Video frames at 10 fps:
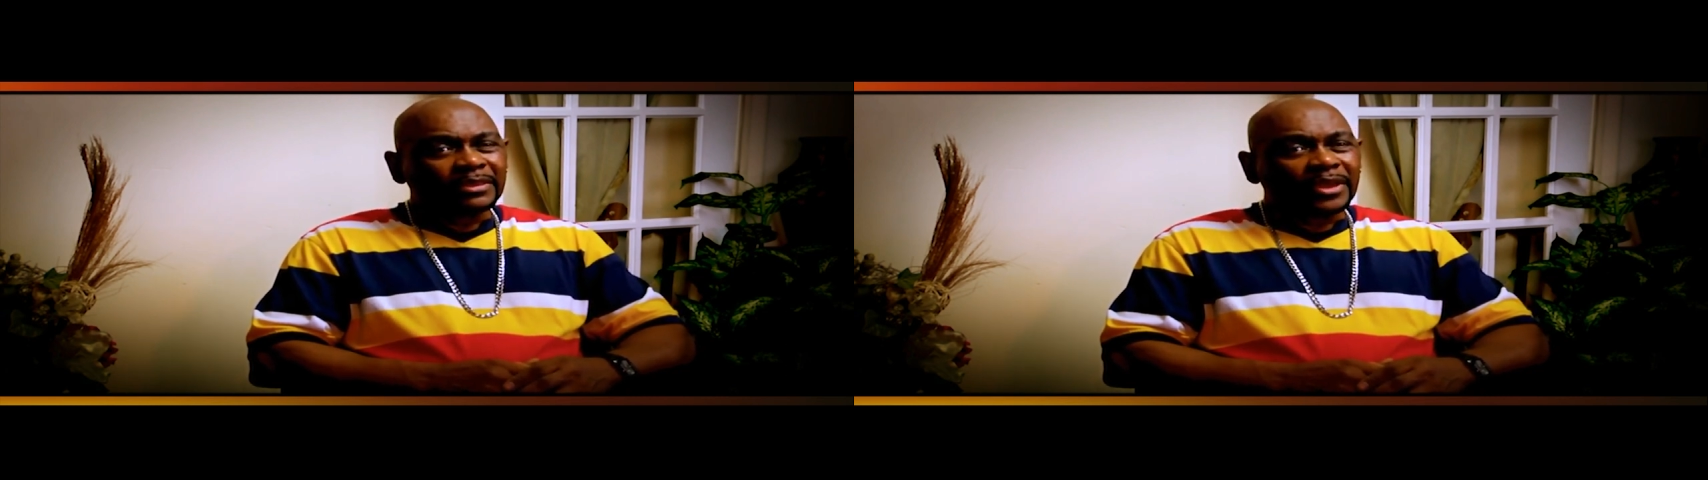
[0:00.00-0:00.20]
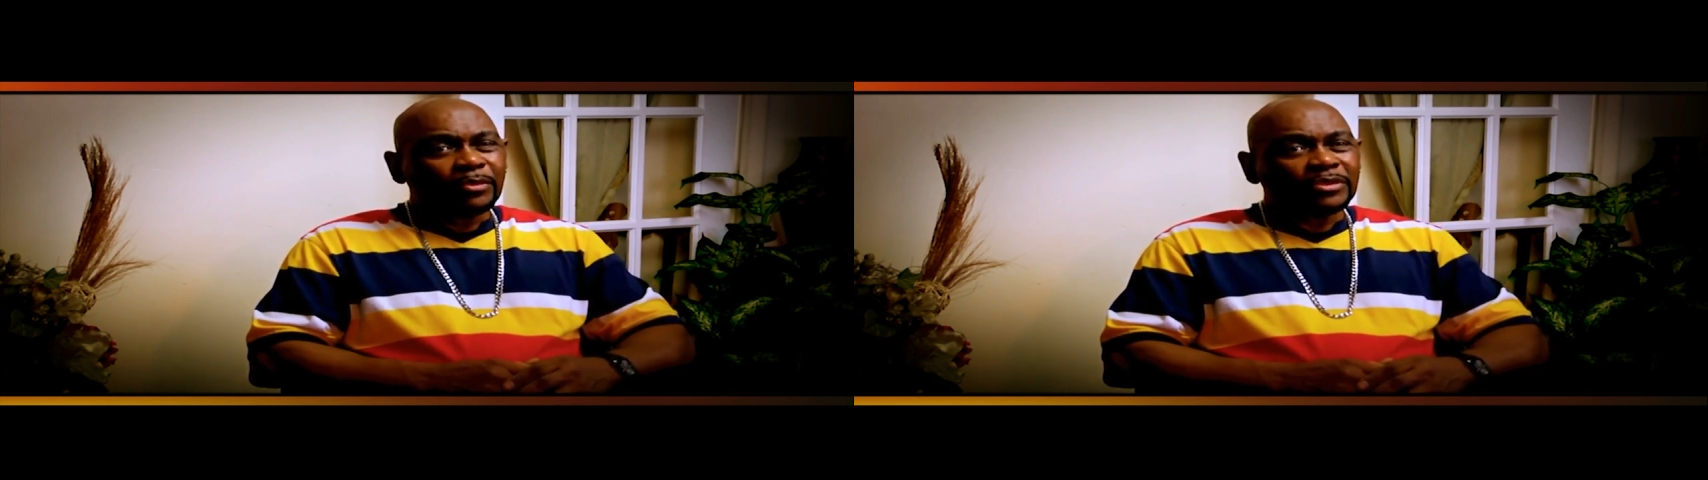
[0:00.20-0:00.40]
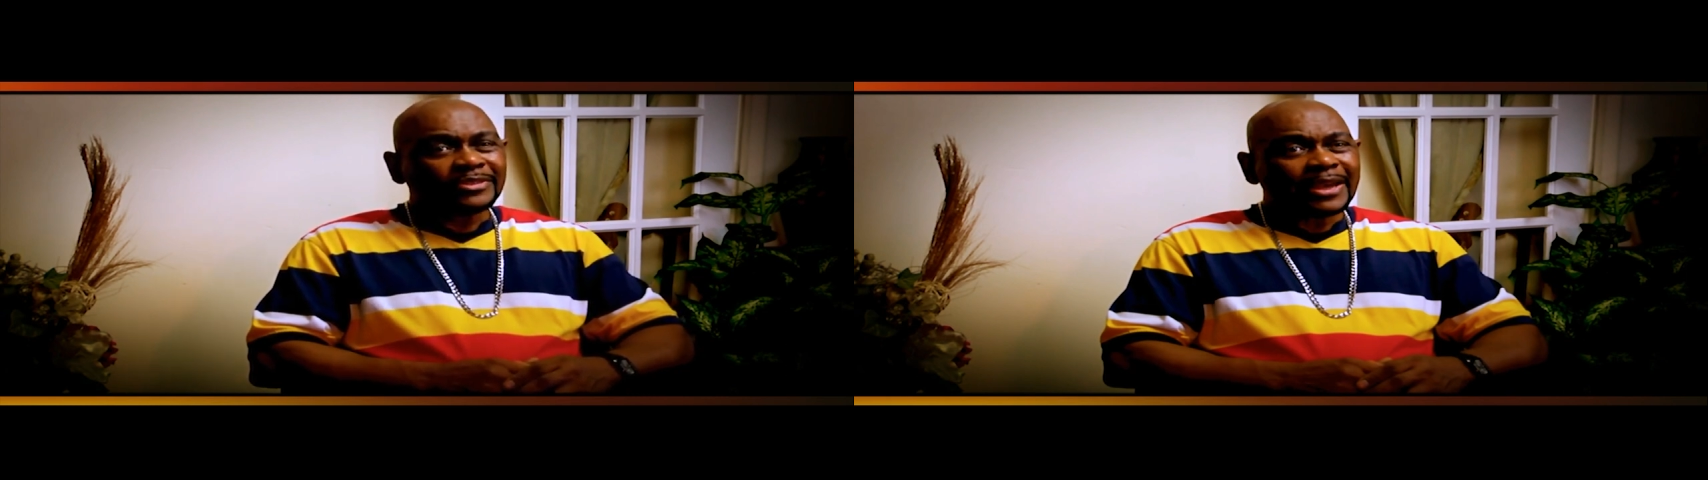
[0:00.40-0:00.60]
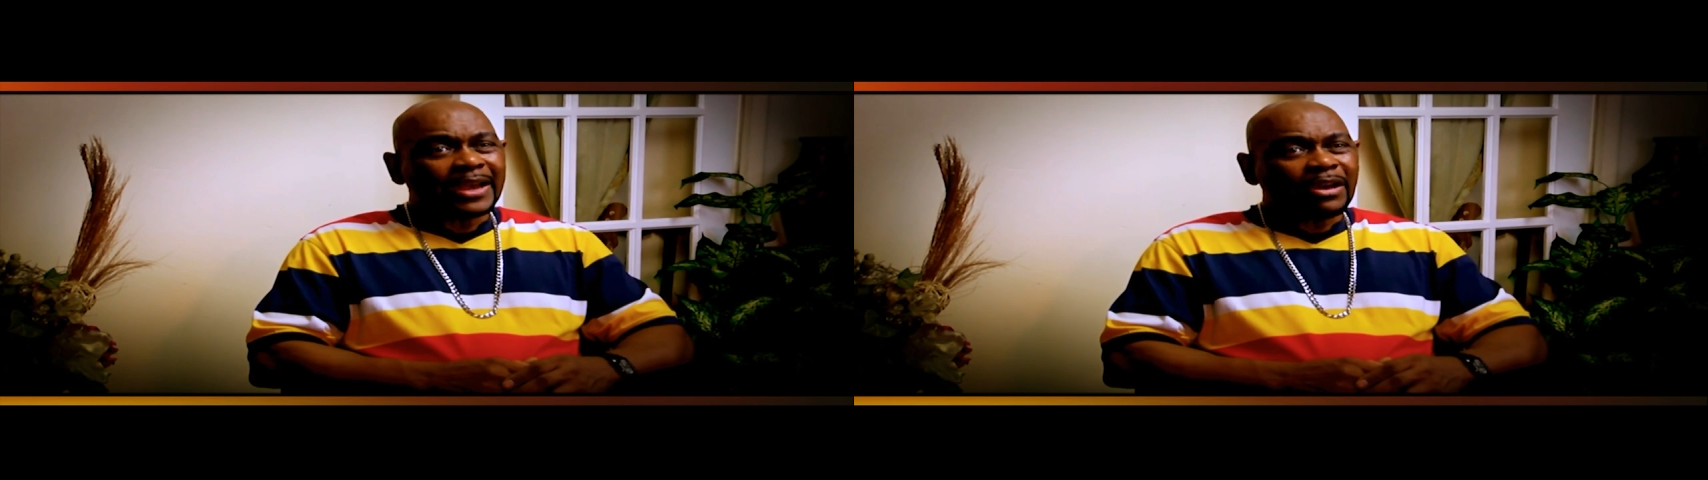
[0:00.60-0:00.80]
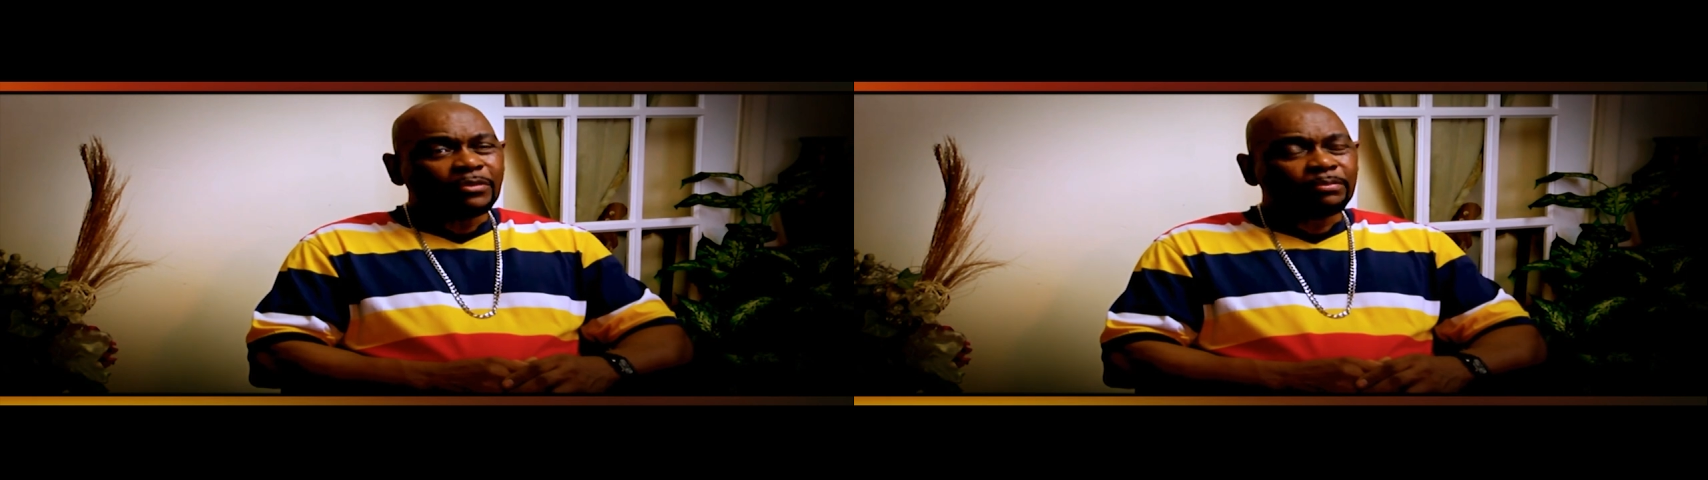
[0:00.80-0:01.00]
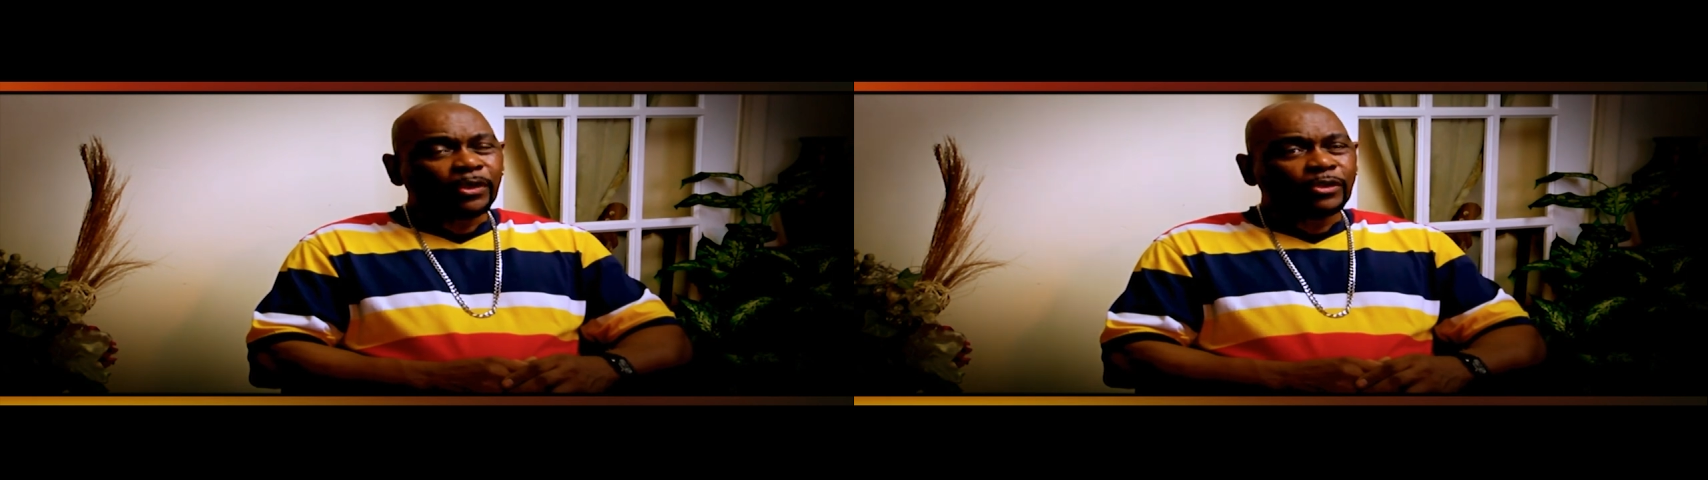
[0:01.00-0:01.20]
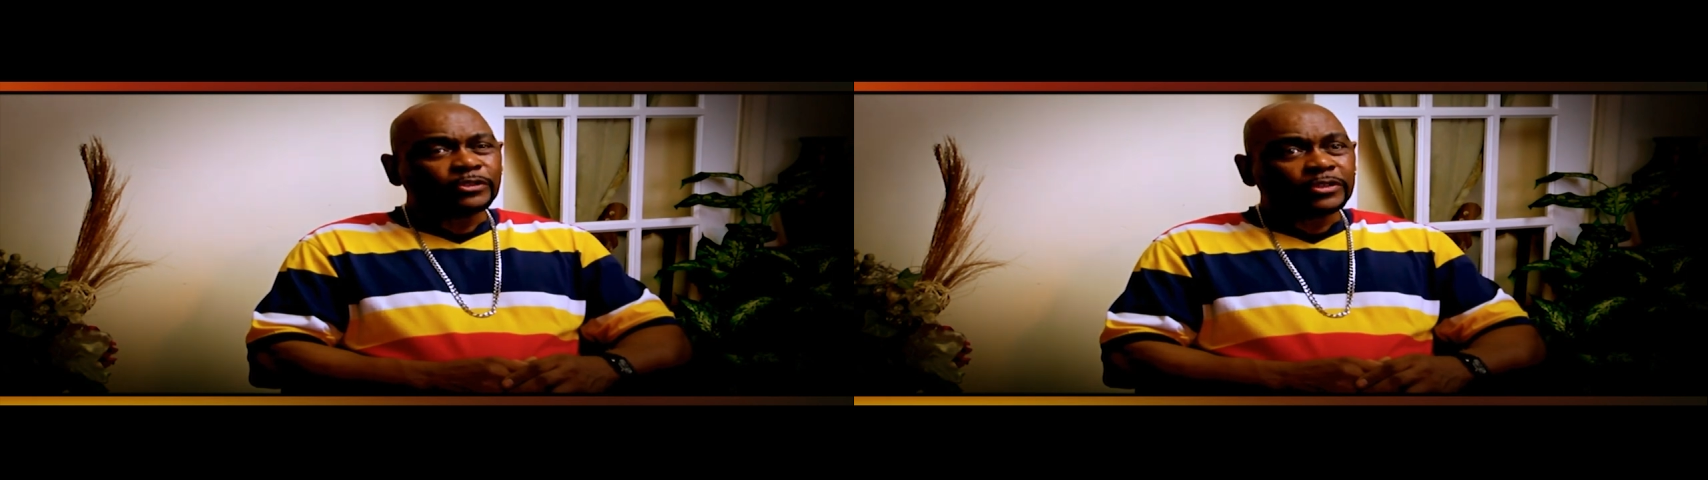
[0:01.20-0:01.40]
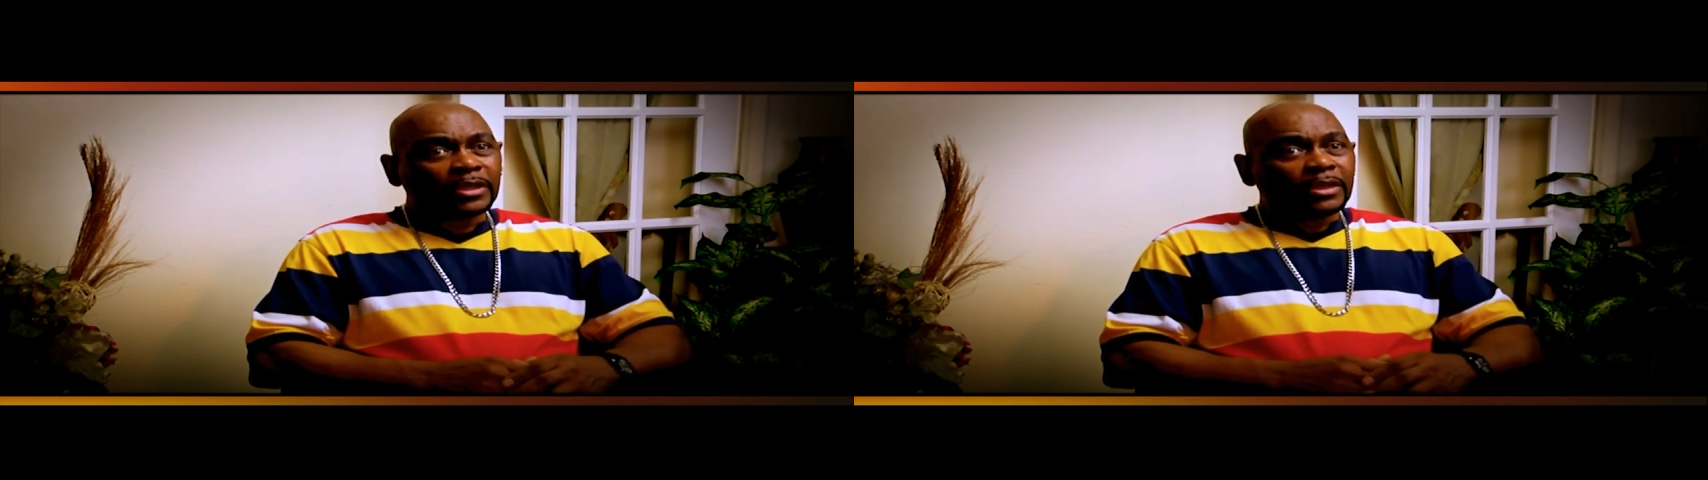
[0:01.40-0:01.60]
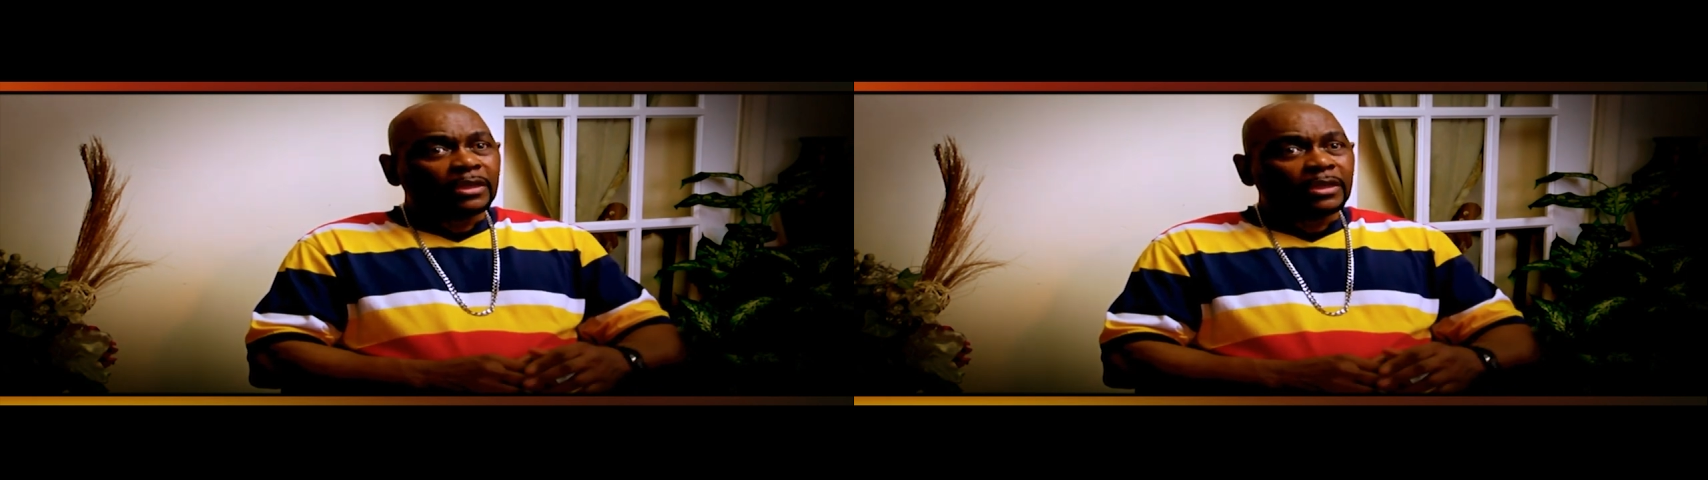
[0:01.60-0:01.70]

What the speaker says: there was an outburst